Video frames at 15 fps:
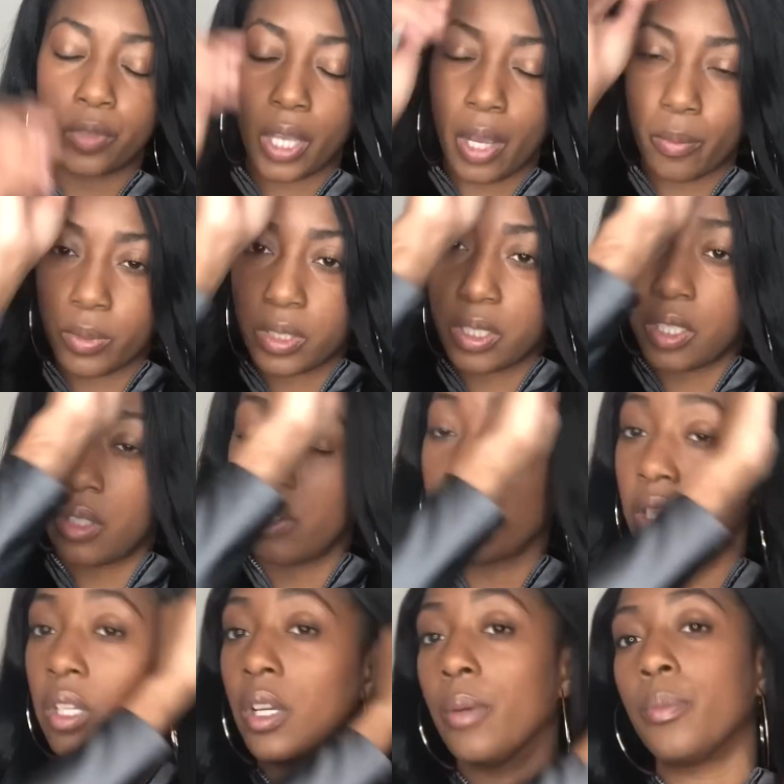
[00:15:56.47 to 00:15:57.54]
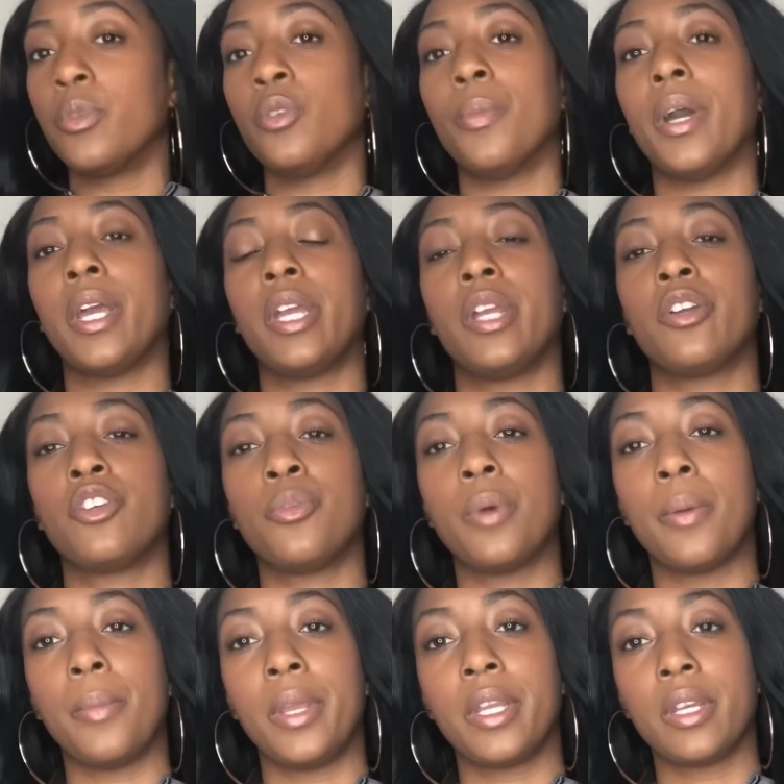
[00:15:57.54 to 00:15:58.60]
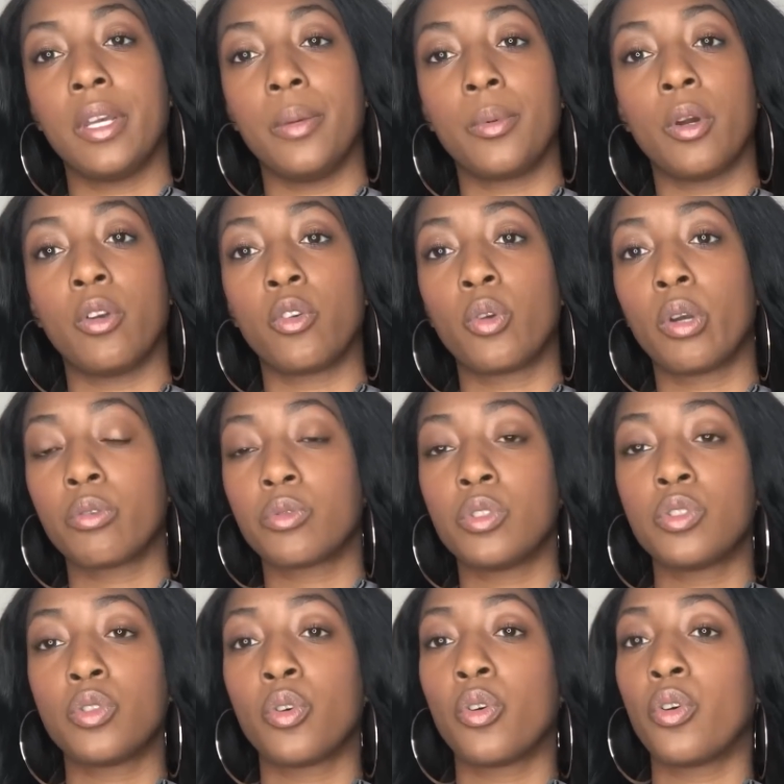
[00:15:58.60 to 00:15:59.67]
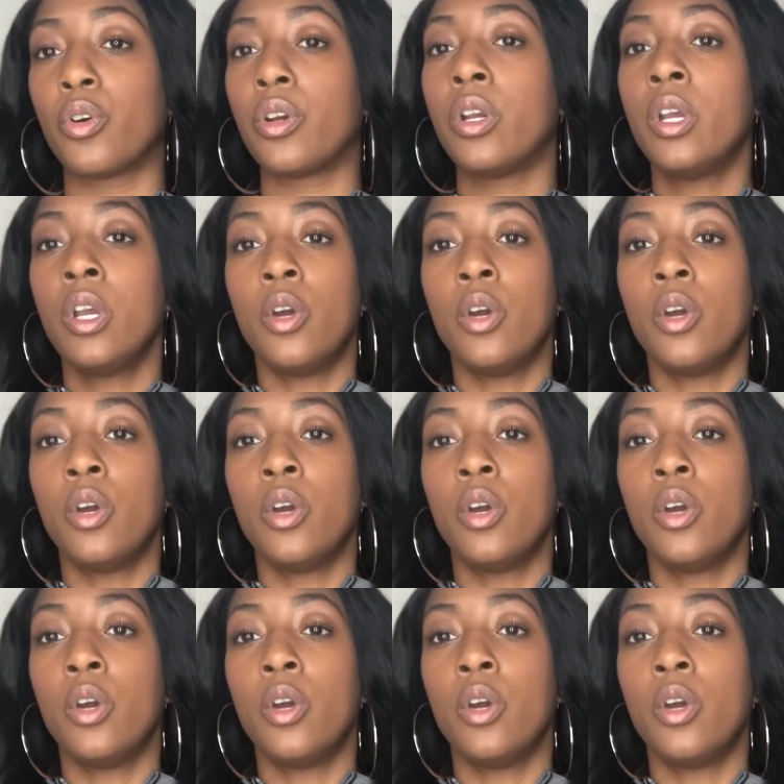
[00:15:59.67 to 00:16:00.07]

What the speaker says: I would still get up, do my hair, do my makeup, go to the grocery store,